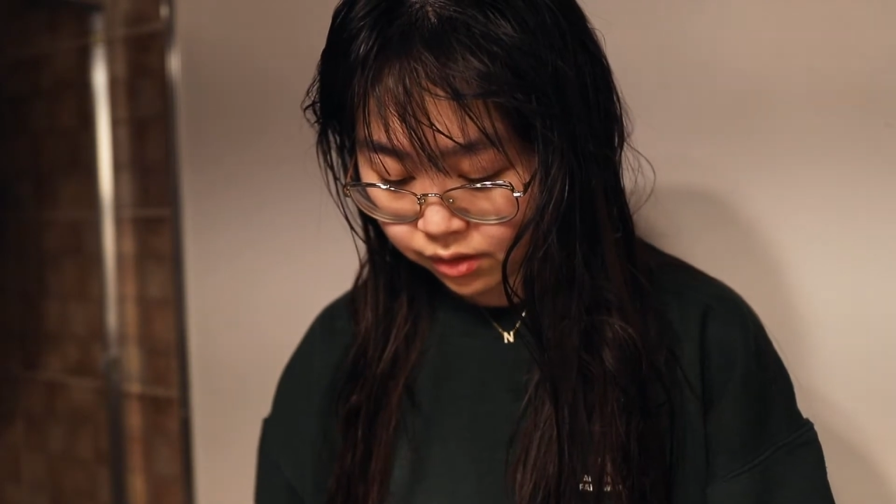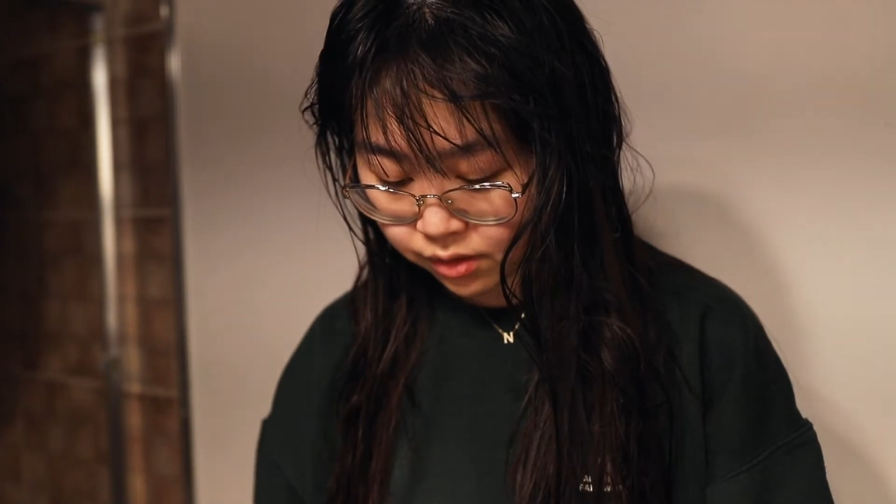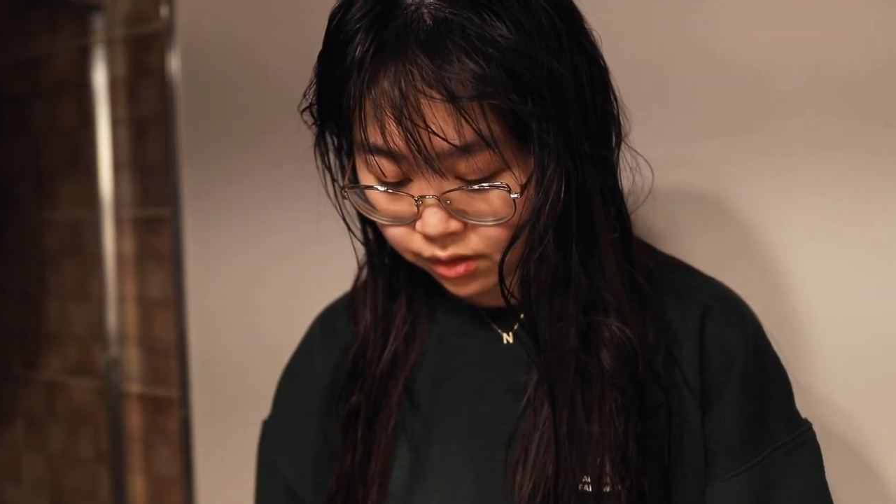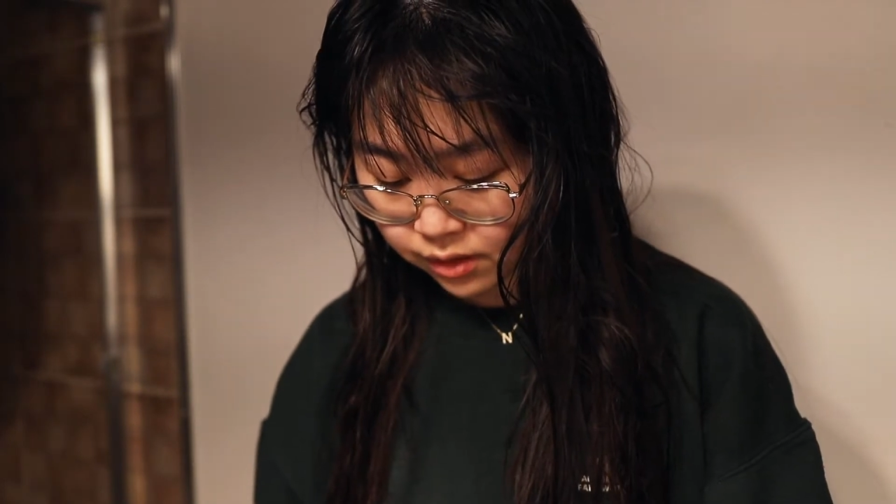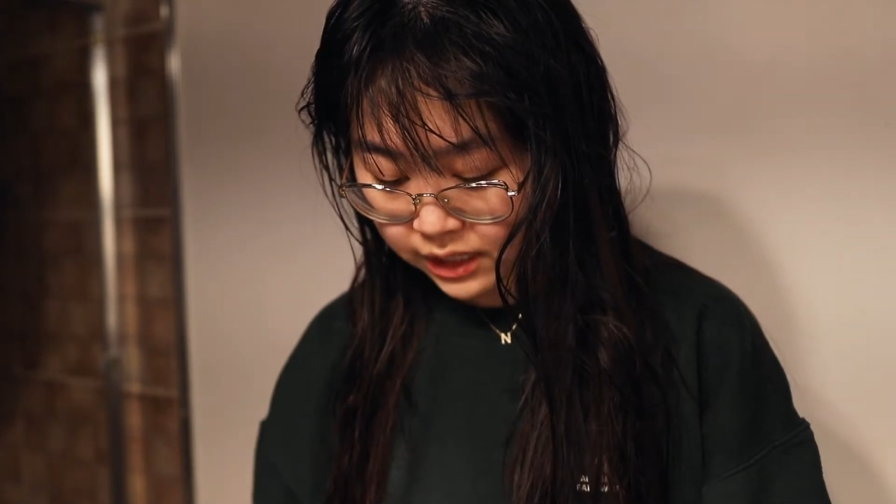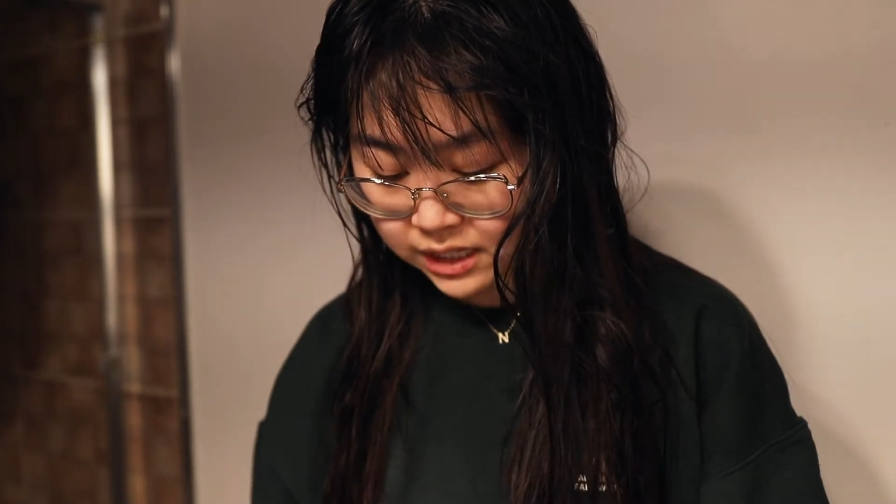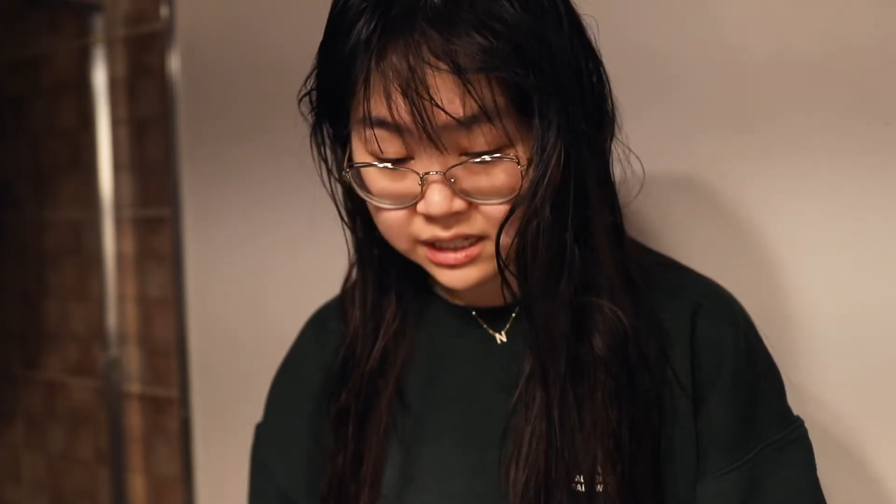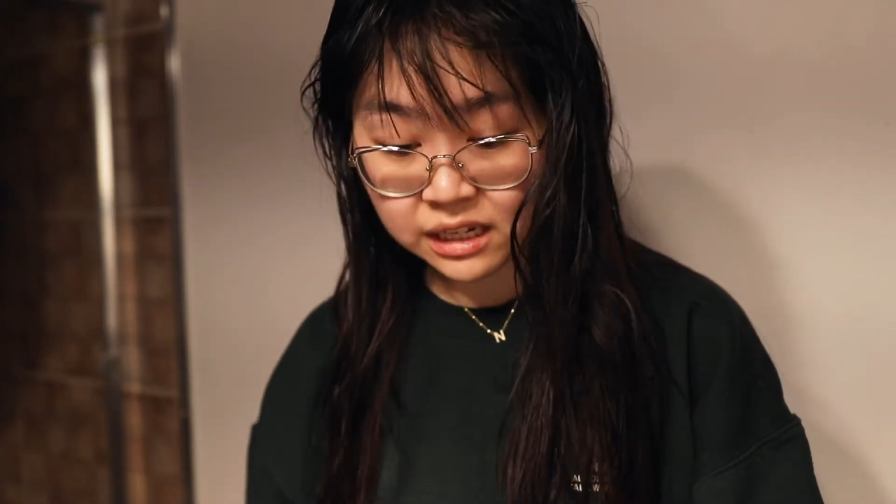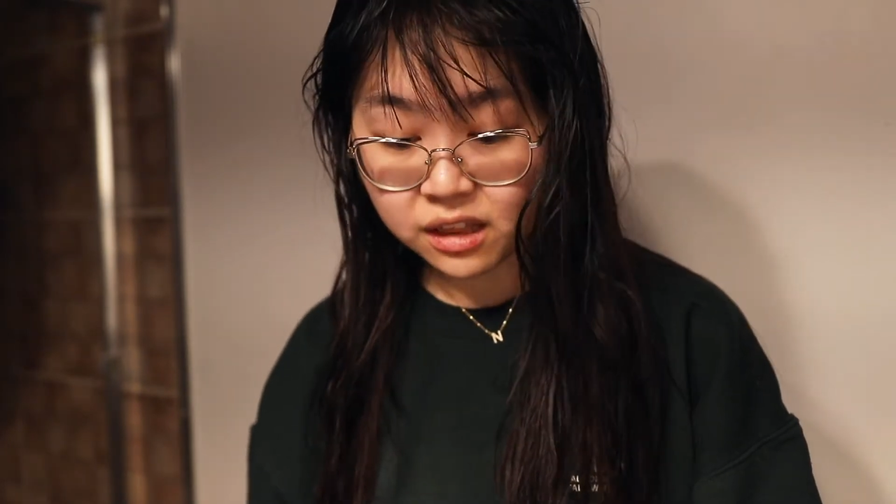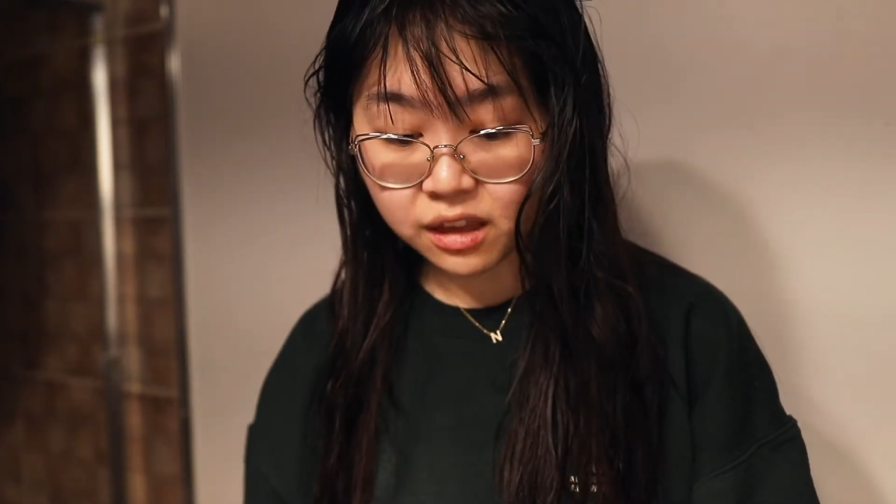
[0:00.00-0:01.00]
it does
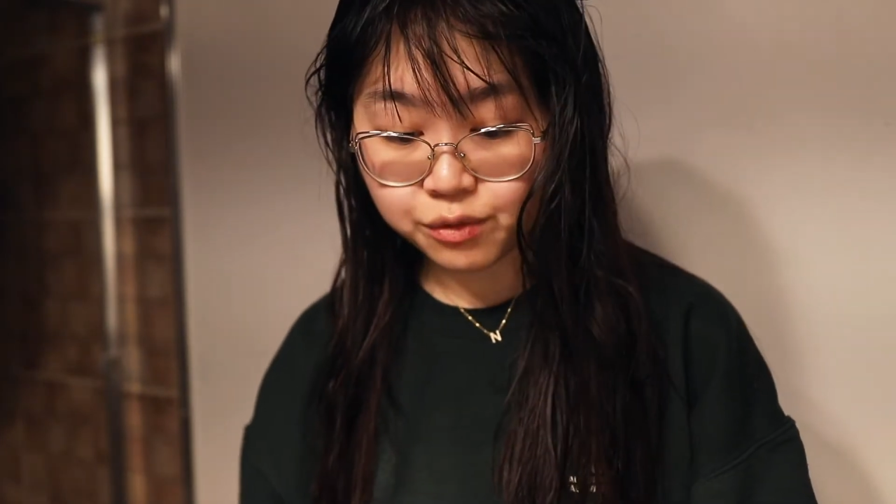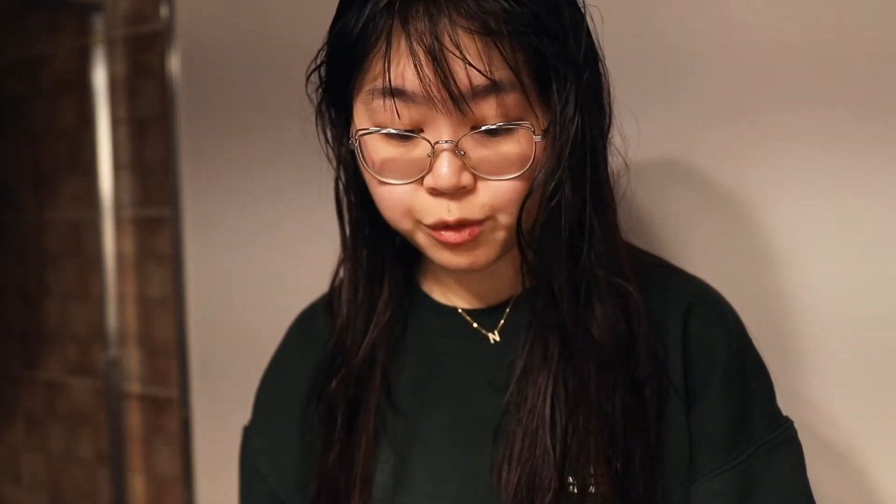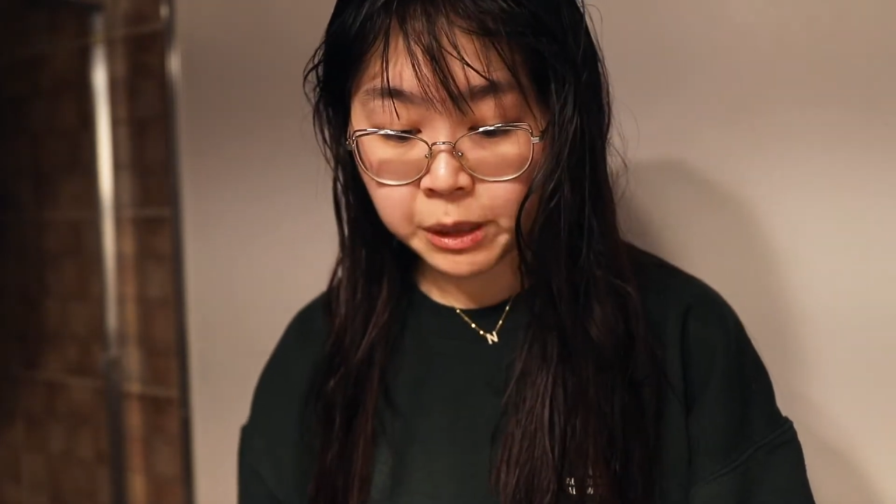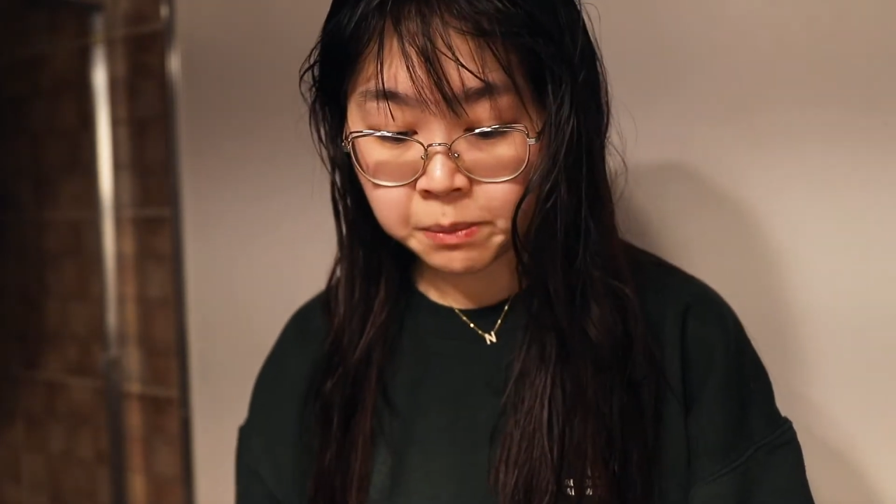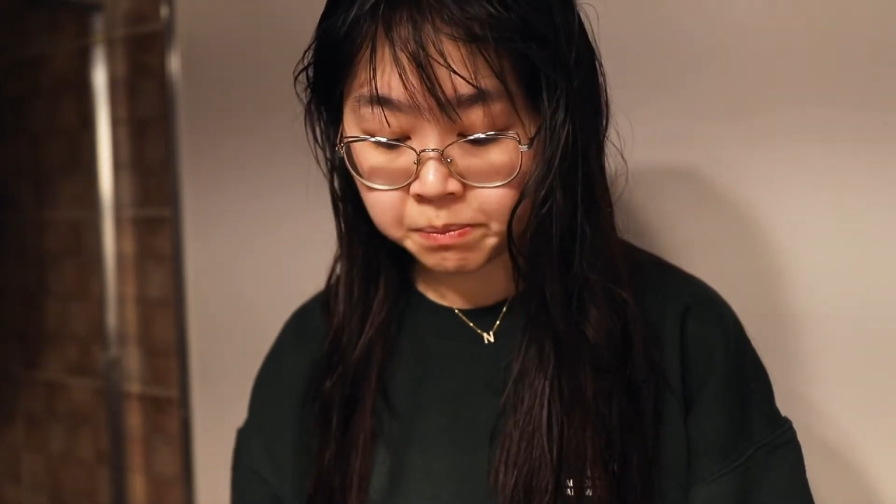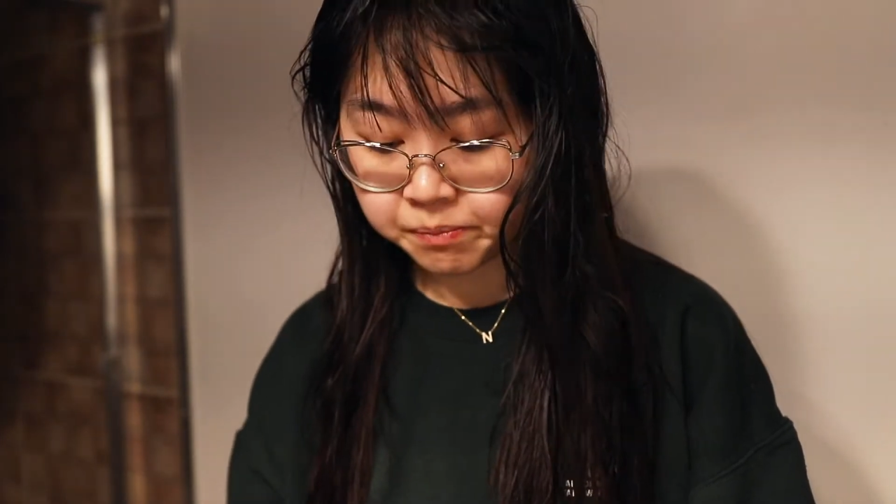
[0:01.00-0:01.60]
anything for me.